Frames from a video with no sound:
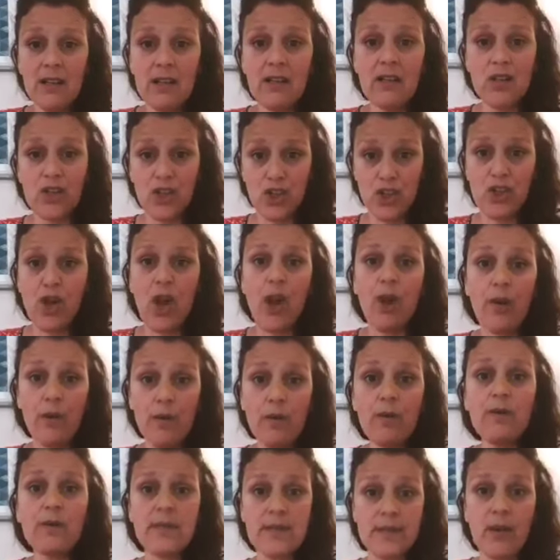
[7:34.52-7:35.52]

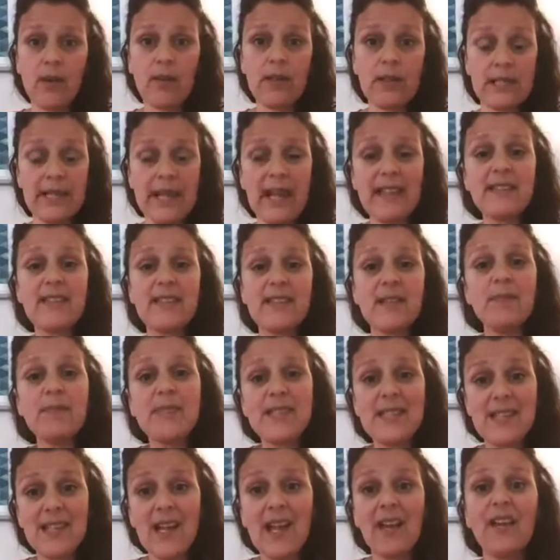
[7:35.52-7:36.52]
show so get some
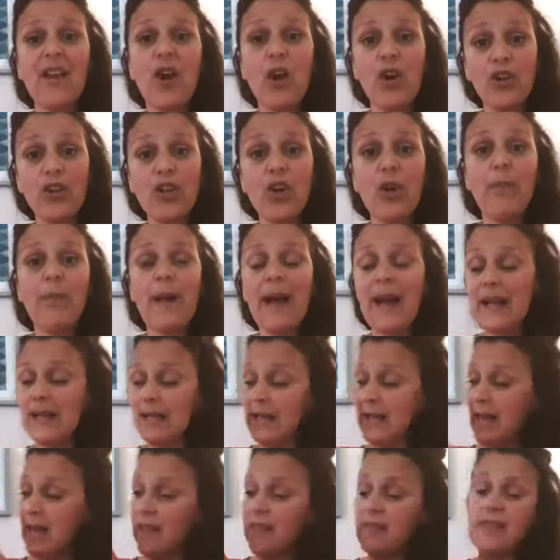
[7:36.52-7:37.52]
sun on your
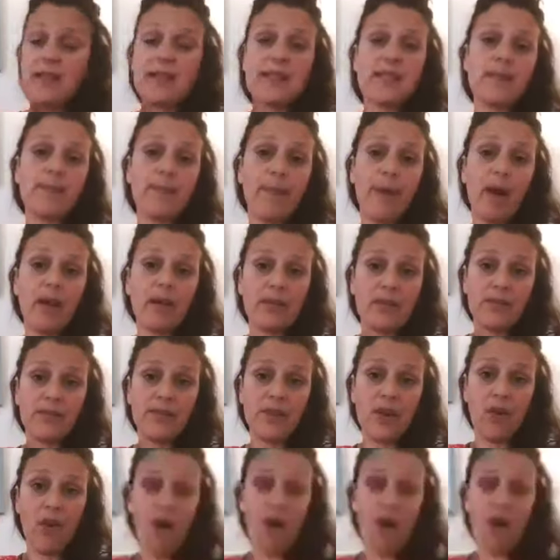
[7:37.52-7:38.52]
belly and this part of
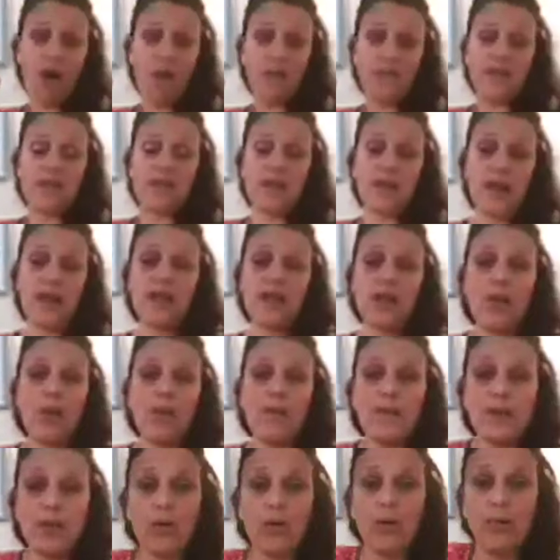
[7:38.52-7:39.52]
your arms is where you
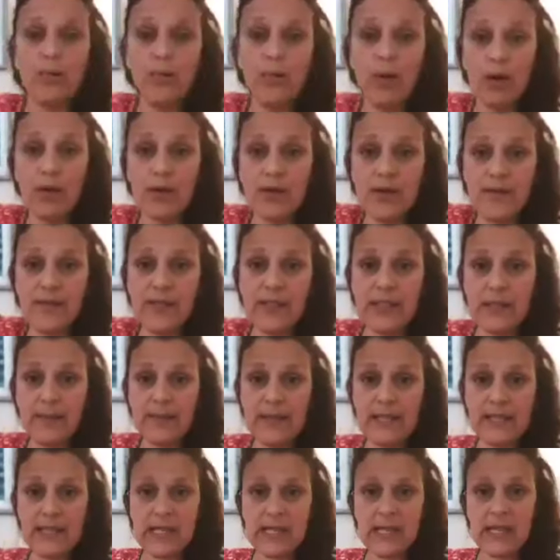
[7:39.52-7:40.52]
absorb most
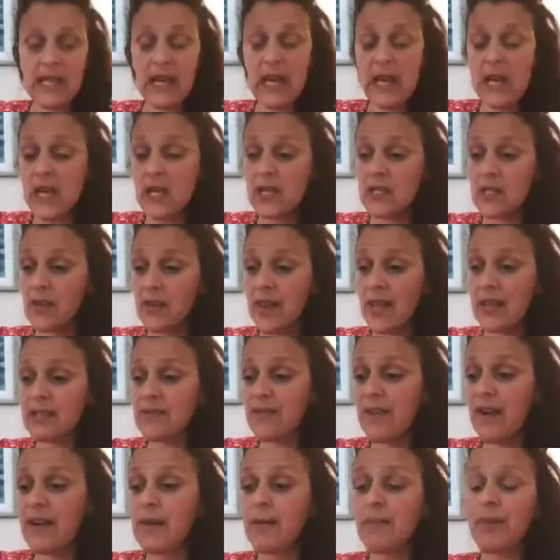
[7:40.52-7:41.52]
vitamin D. So that's
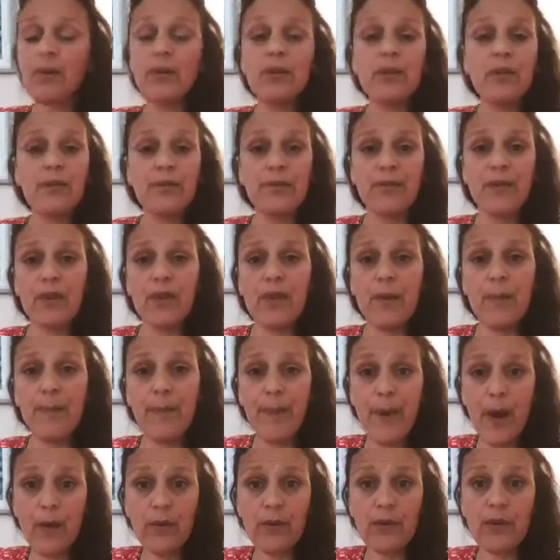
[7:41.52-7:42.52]
very important for the
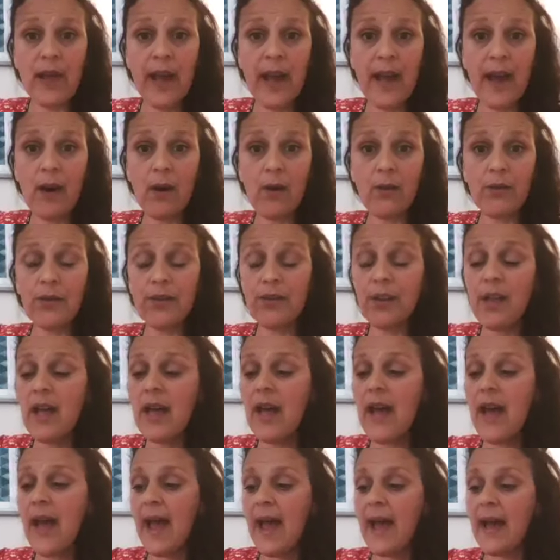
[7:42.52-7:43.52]
bone health
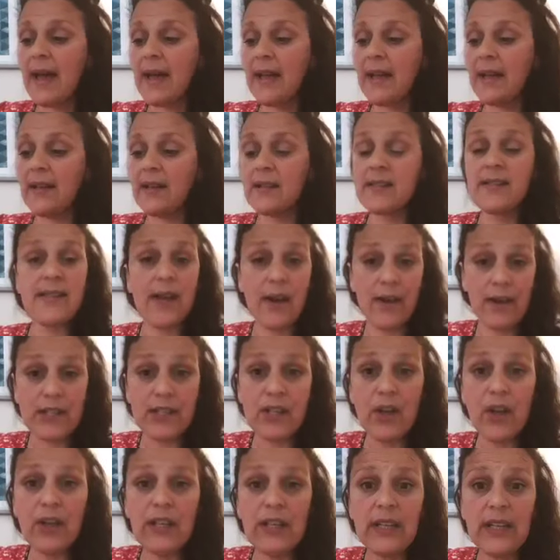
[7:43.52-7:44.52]
and
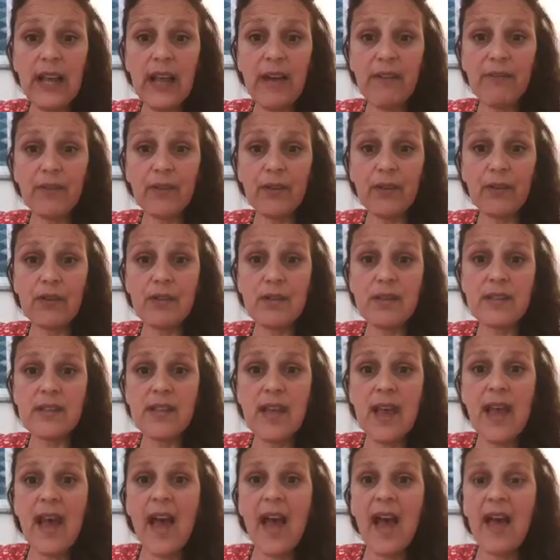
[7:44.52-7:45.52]
serotonin levels
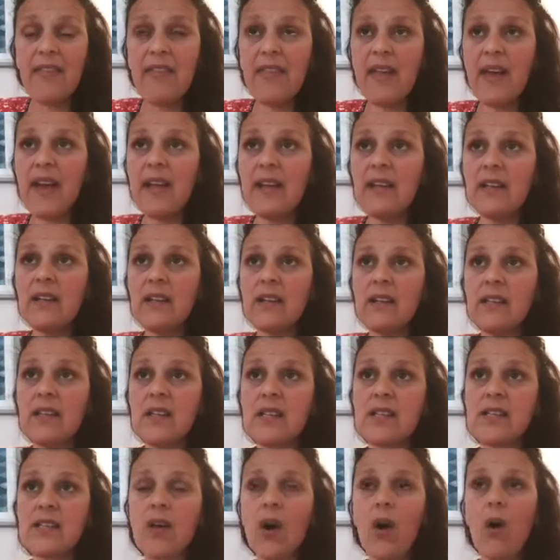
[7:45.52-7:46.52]
and then
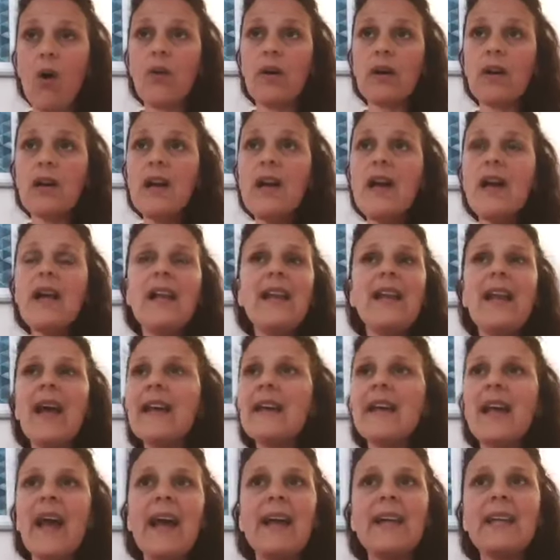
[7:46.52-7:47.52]
this hot
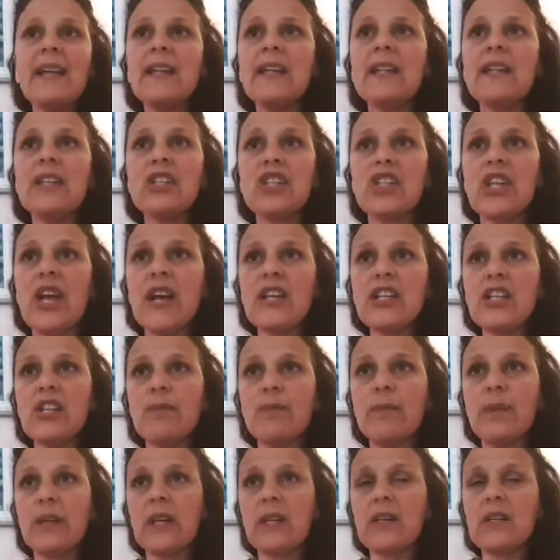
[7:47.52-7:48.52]
like any
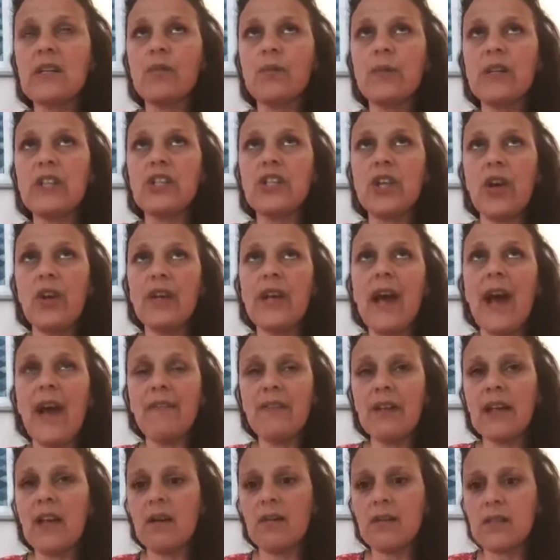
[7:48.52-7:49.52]
initiation, because we don't
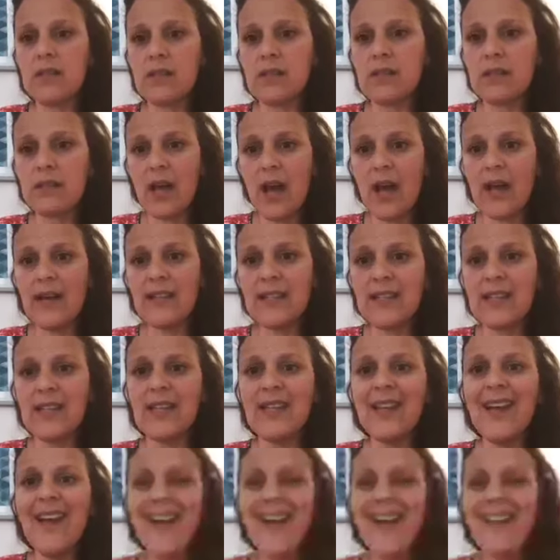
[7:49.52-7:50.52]
have in our
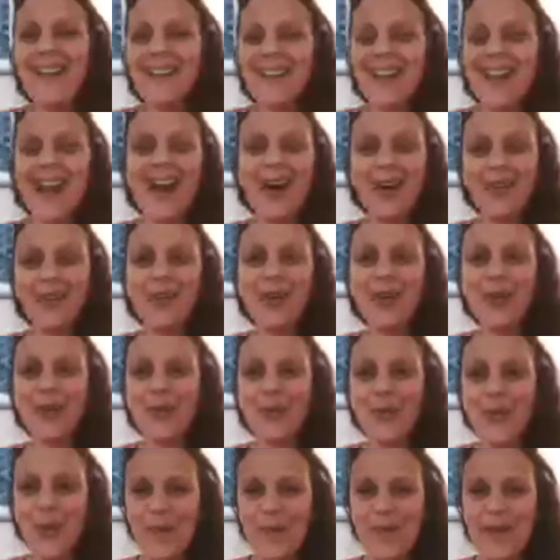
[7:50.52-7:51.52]
society the elder
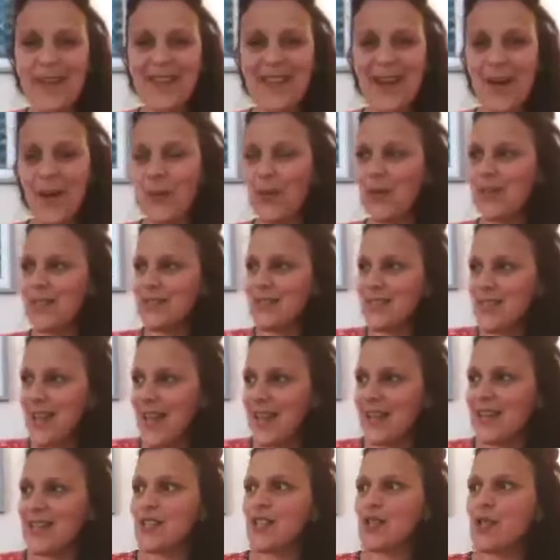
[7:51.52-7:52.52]
women that will
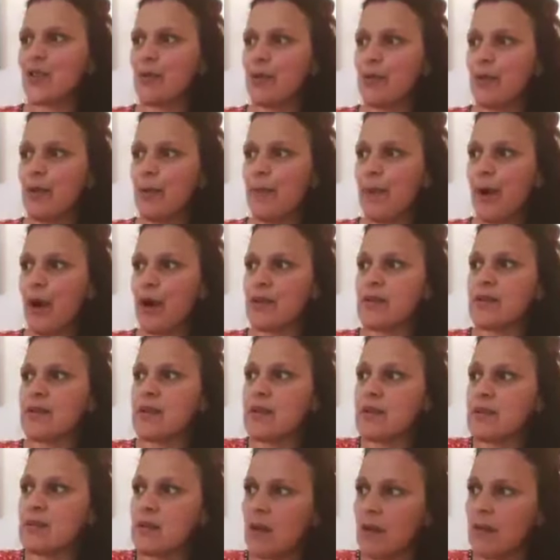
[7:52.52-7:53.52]
take us through the
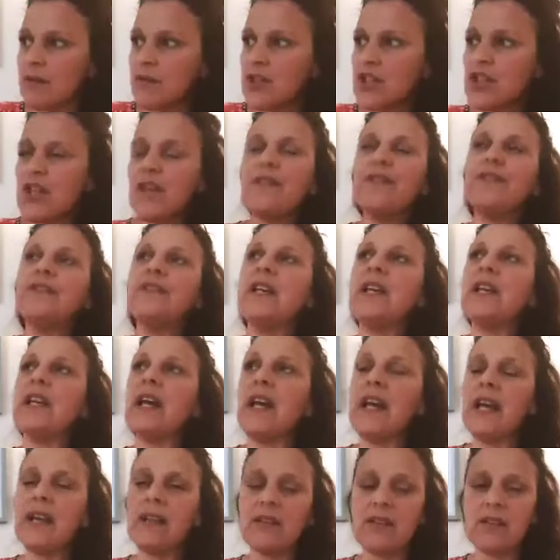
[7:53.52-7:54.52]
process of shifting
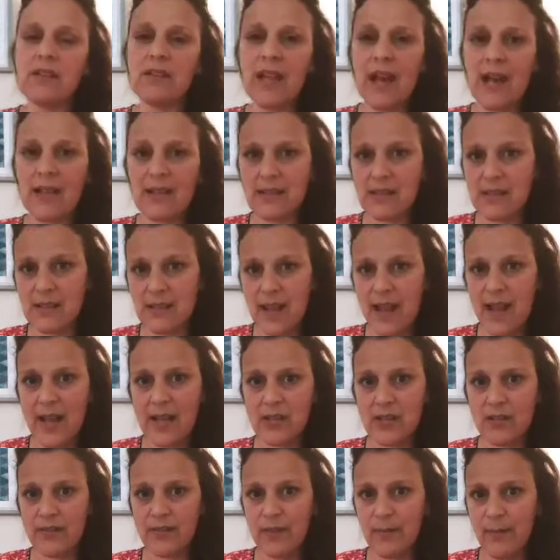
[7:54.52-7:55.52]
into that
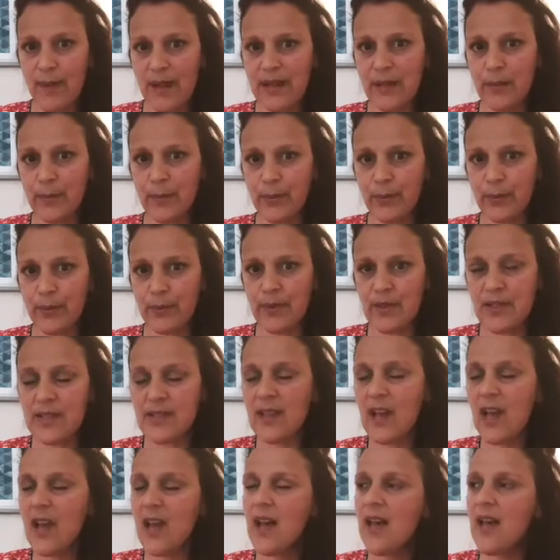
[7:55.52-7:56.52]
stage of the menopause,
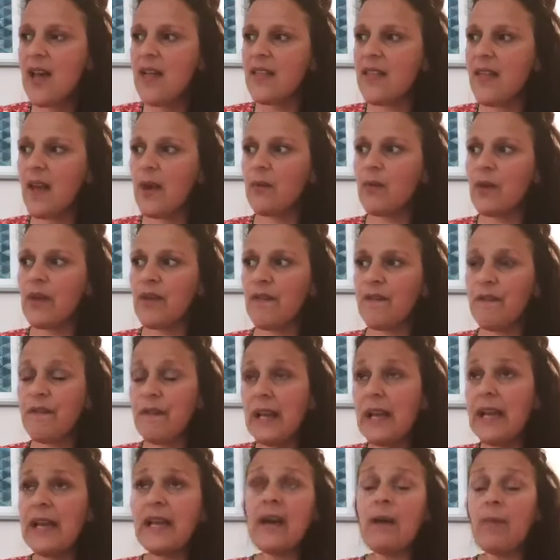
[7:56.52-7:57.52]
then we're
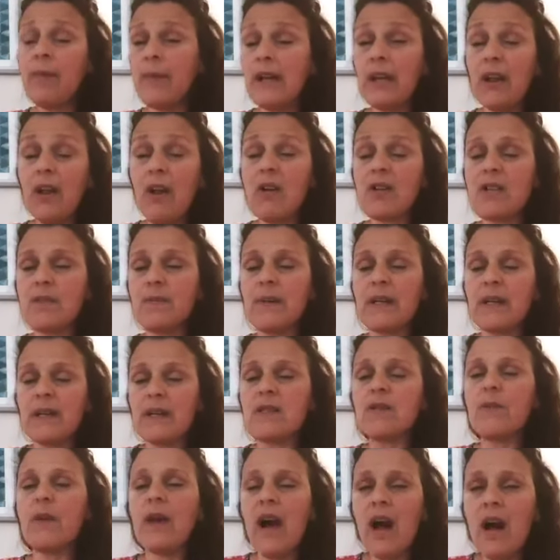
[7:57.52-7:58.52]
feeling a bit lost
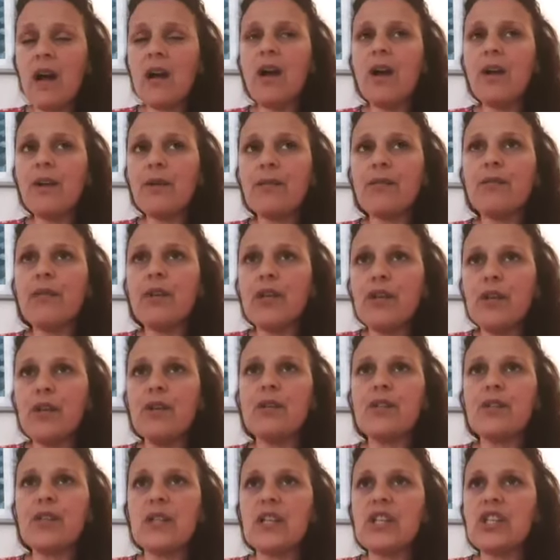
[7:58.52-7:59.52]
because we are going through a
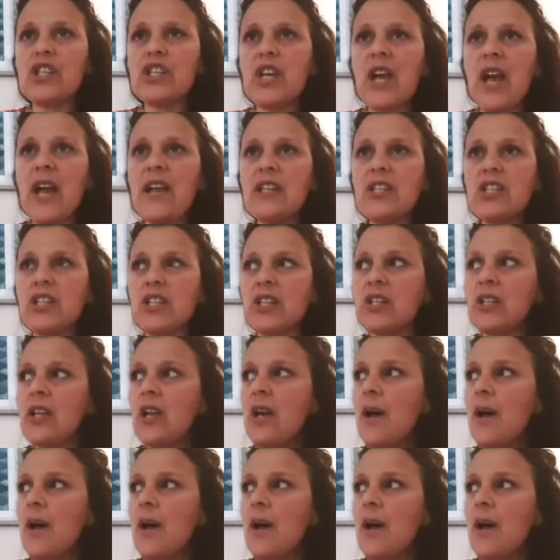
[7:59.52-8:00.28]
huge initiation,